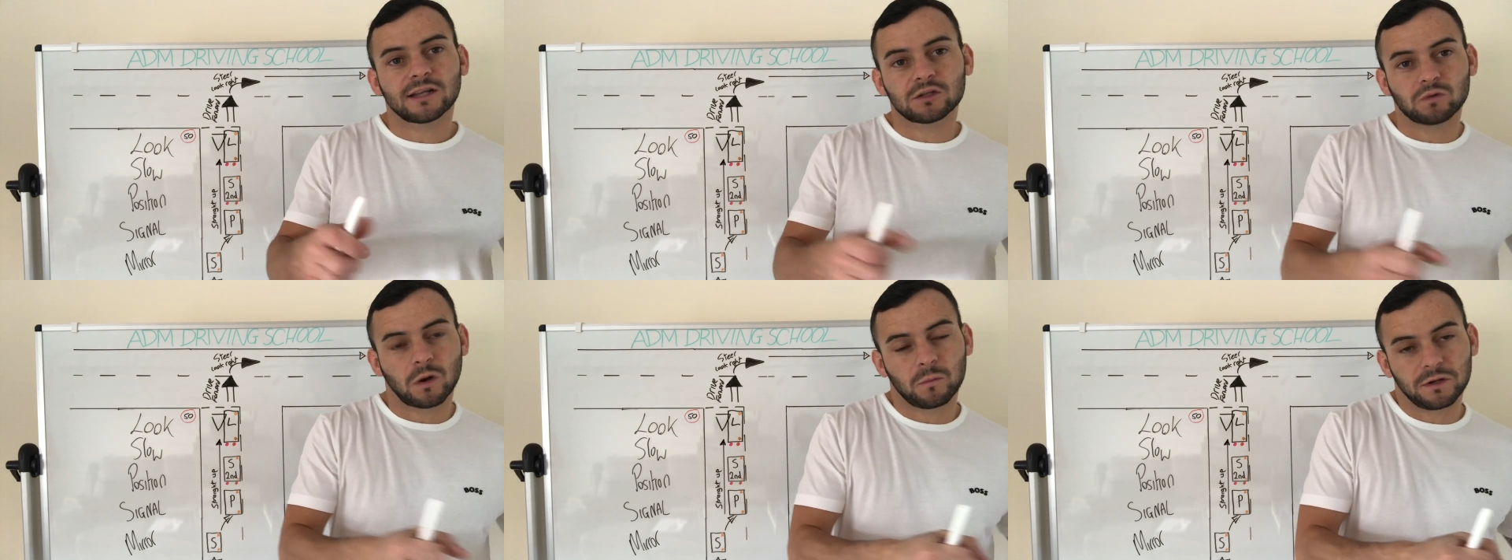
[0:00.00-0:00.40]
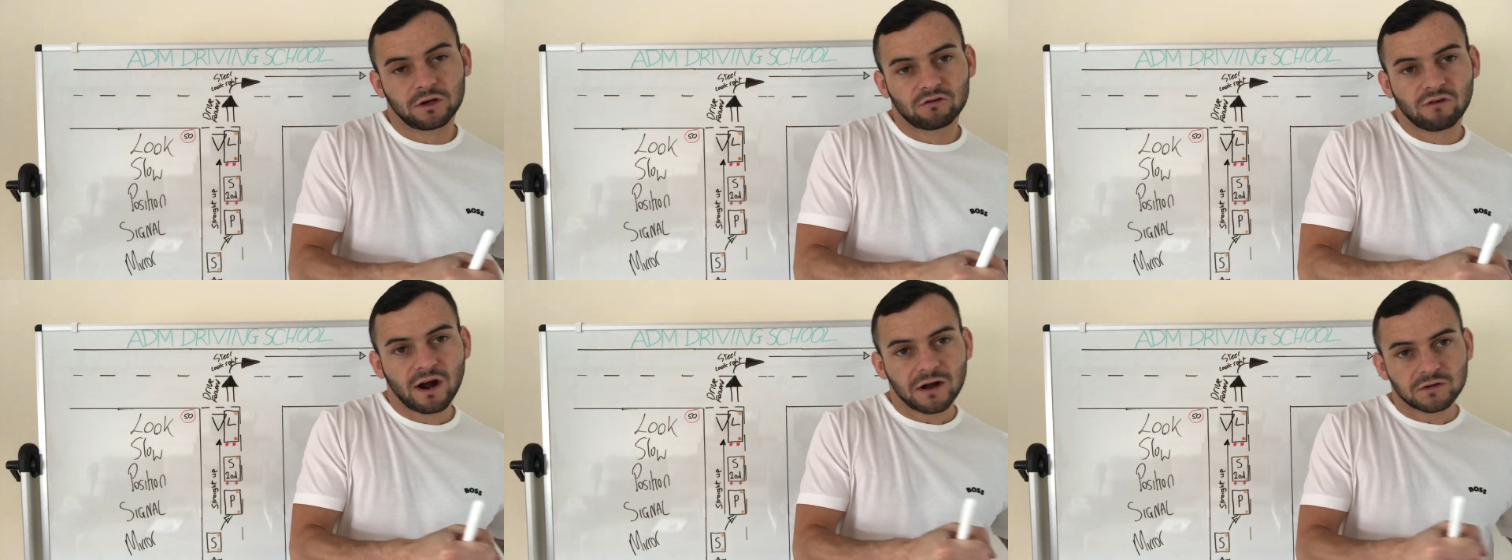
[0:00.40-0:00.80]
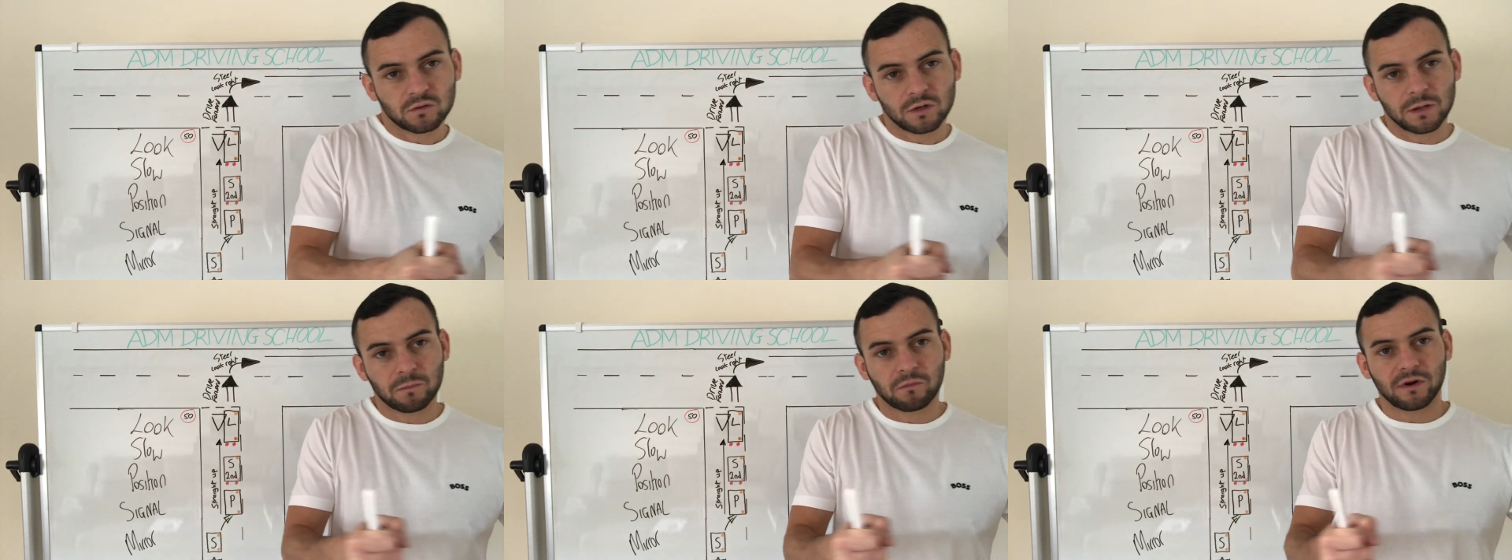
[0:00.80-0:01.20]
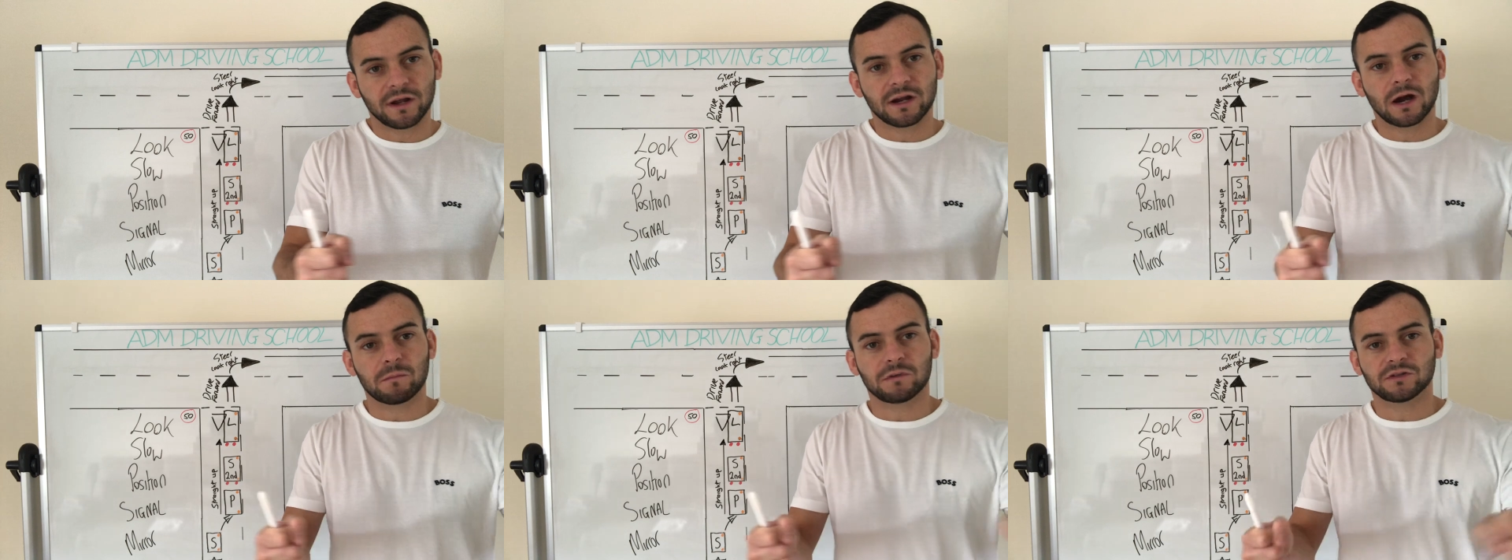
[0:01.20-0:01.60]
that's when we gradually
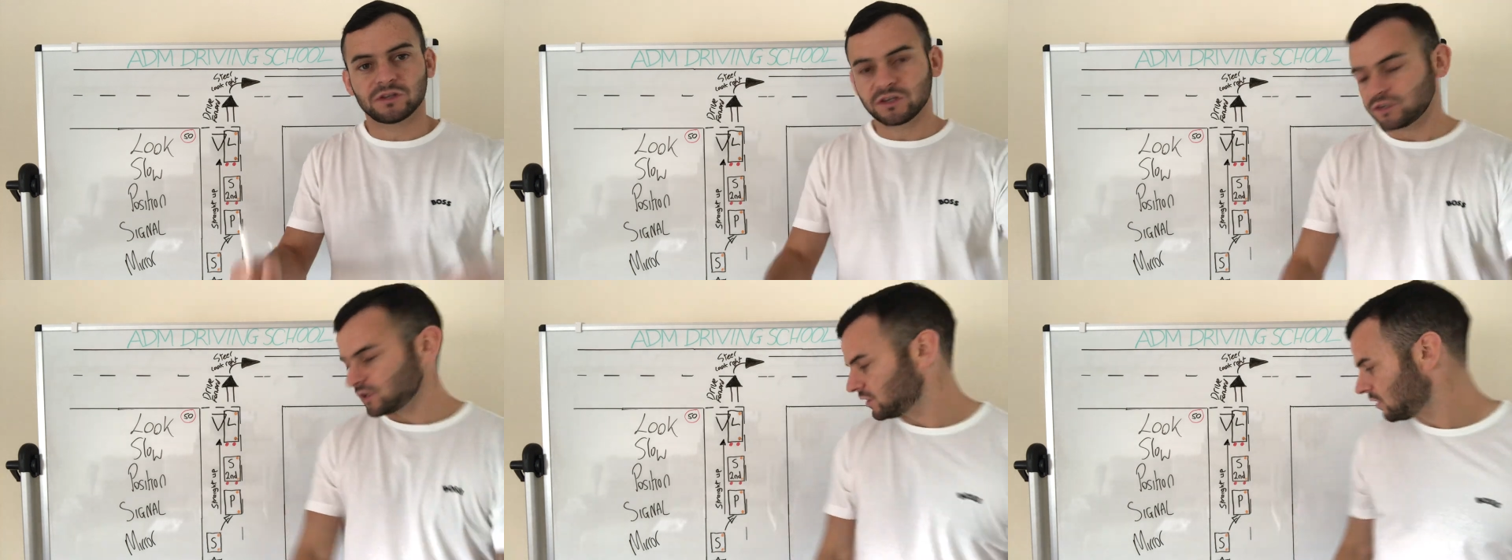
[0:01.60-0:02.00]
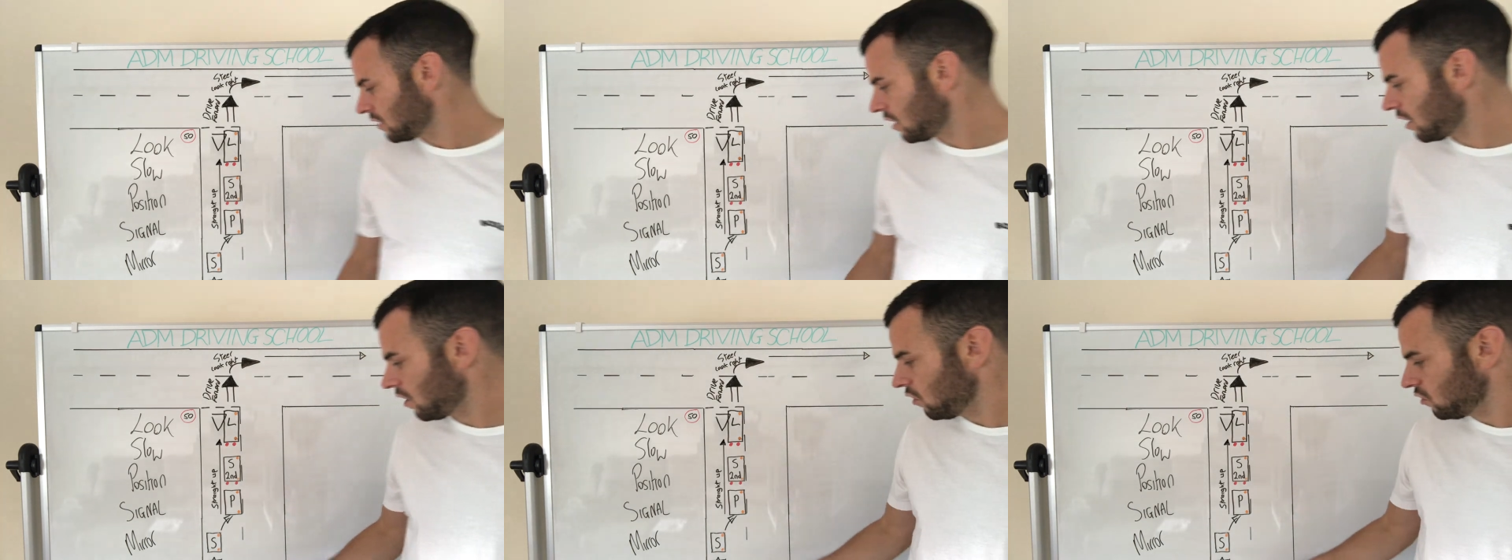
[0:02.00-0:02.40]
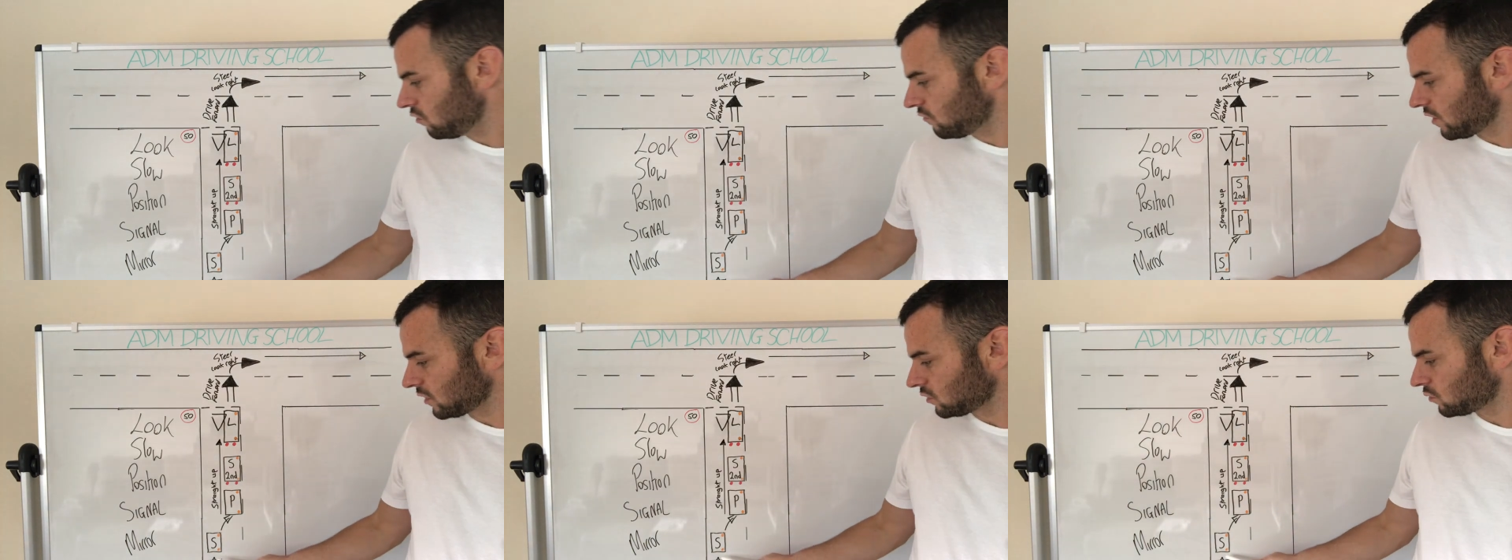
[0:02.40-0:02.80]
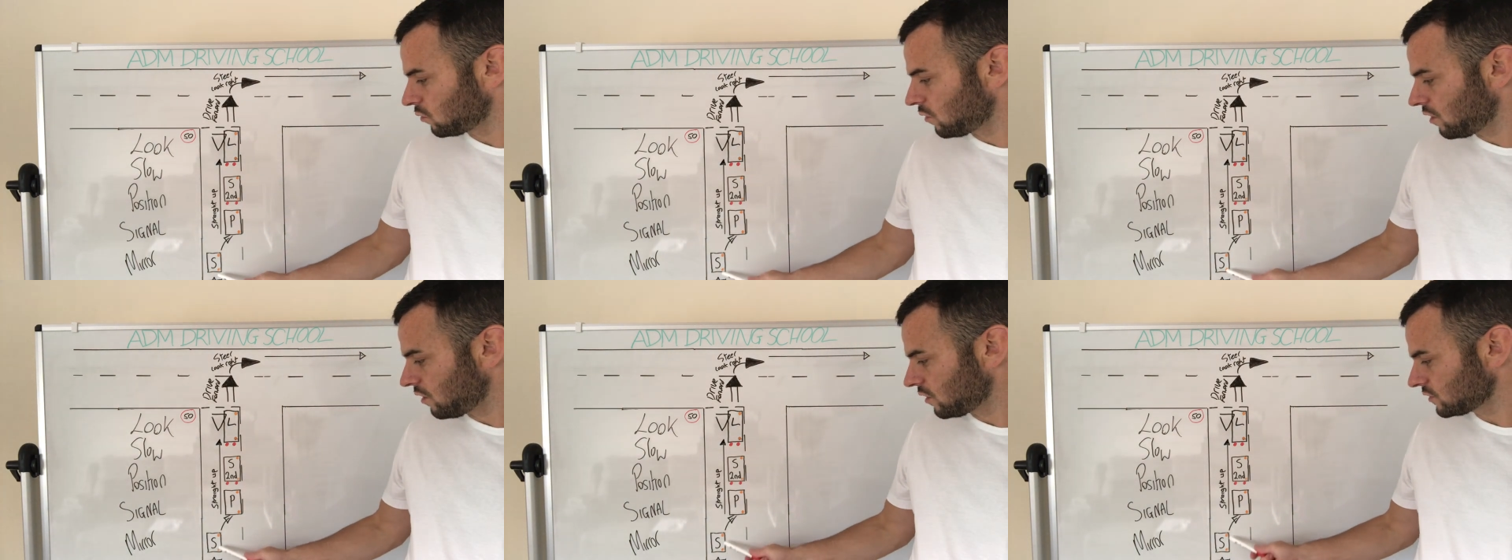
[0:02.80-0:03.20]
bring our position over
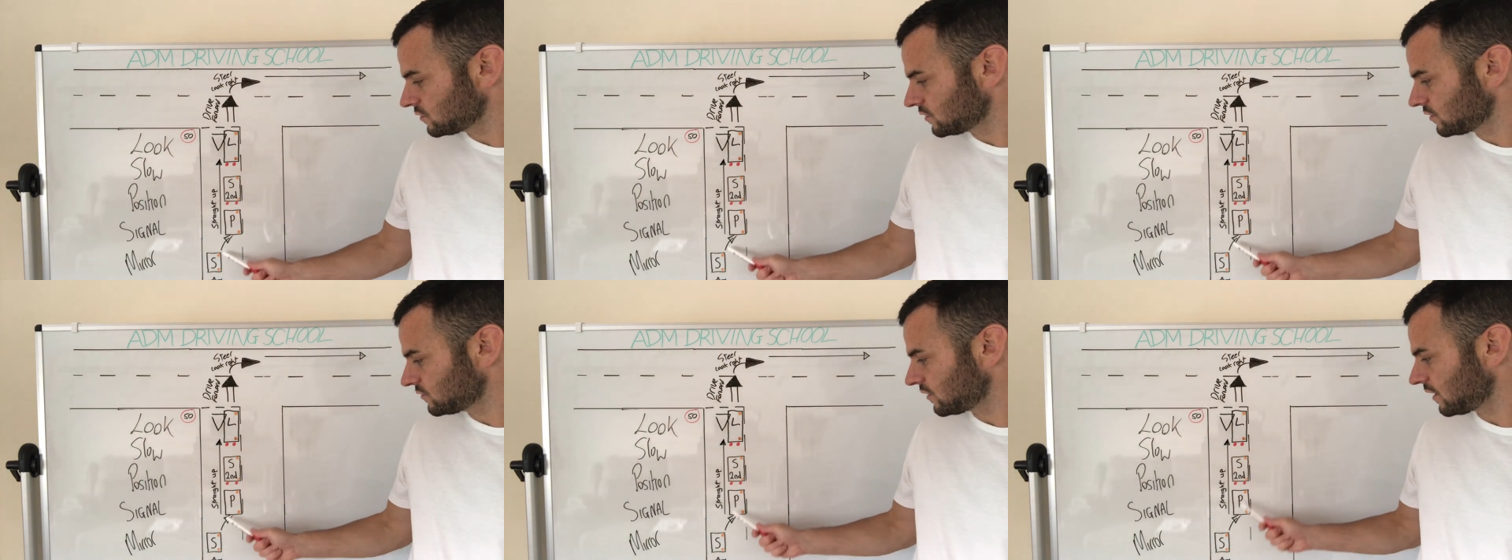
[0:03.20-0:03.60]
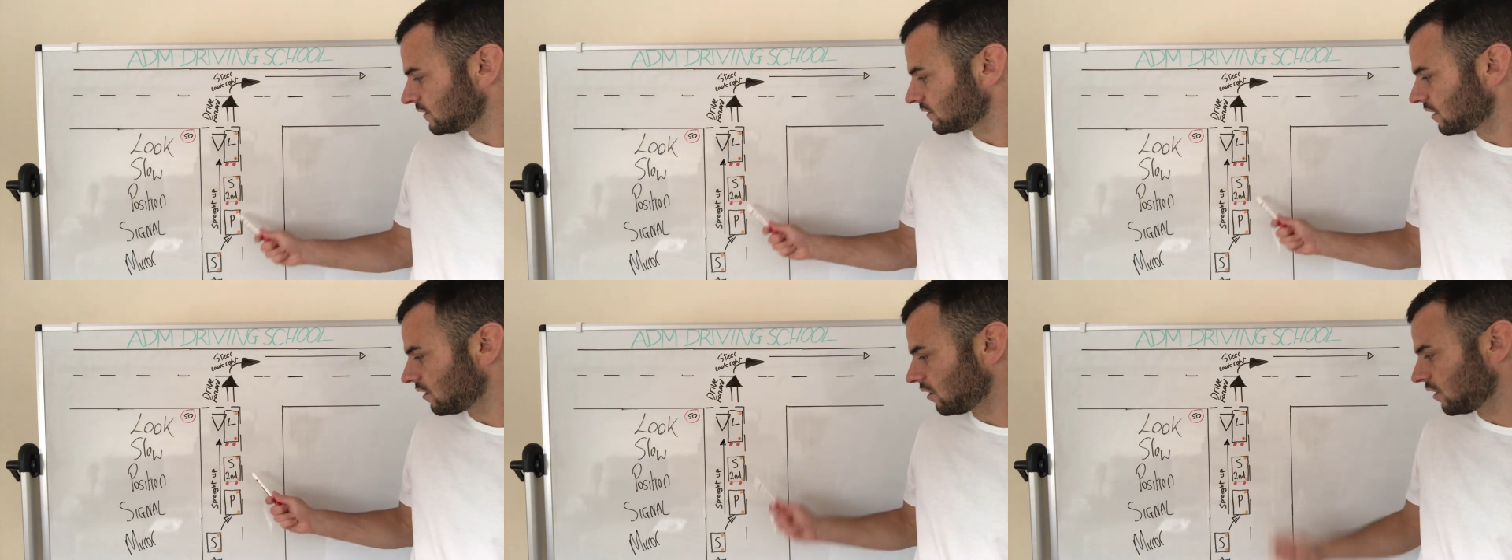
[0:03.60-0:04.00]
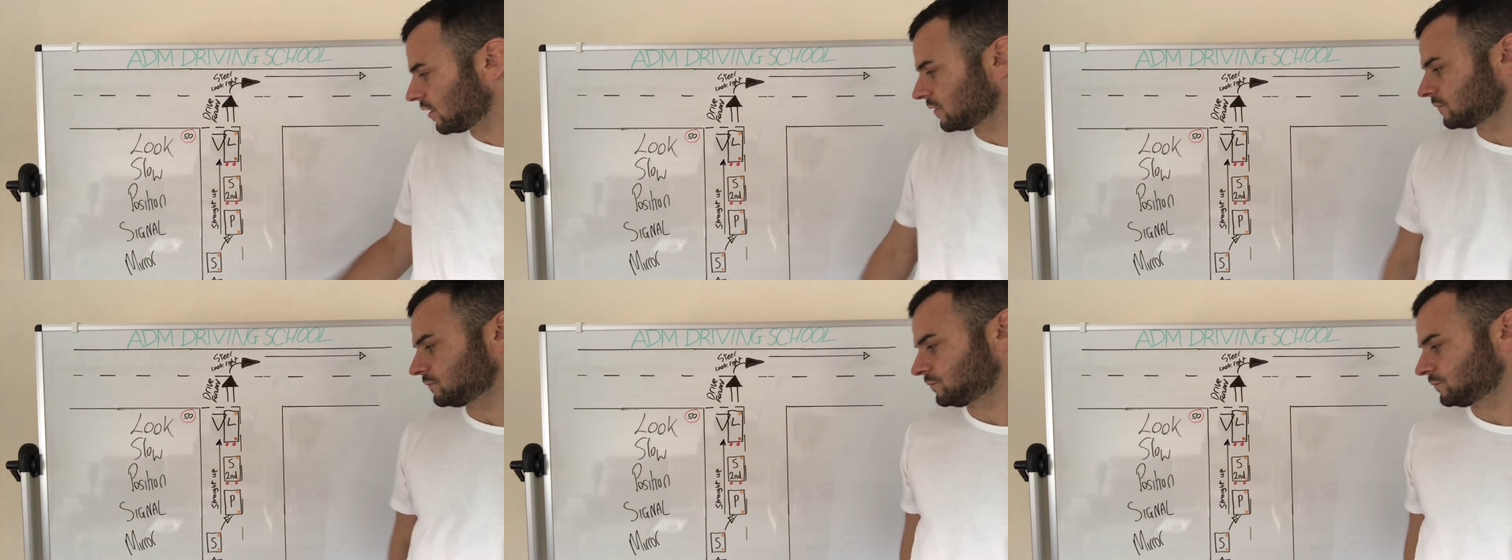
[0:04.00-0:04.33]
towards the center line.